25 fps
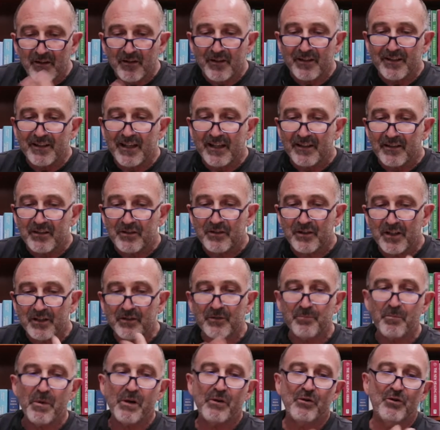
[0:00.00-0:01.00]
the
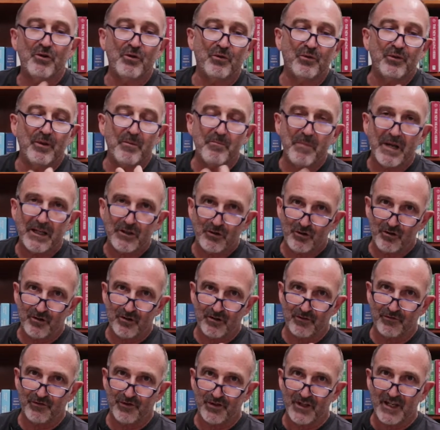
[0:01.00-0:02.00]
spiritual dimension
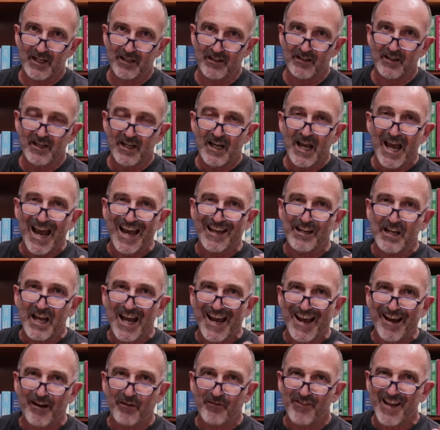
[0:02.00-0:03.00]
of scent and
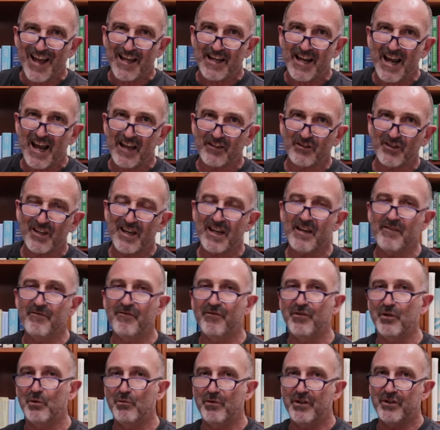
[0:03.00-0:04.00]
how that has
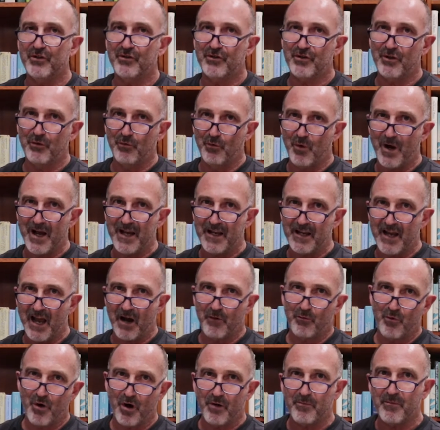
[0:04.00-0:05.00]
influenced the way
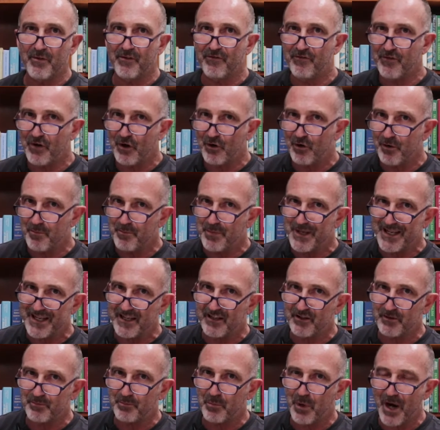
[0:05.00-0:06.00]
aromatherapy
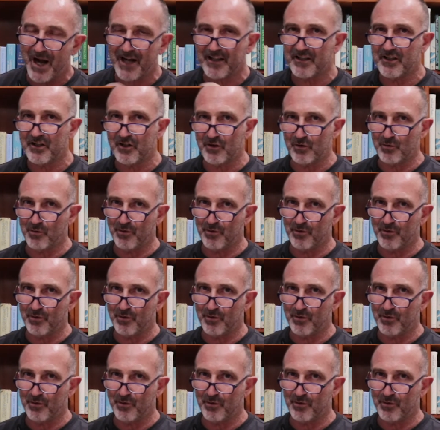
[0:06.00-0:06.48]
is practiced,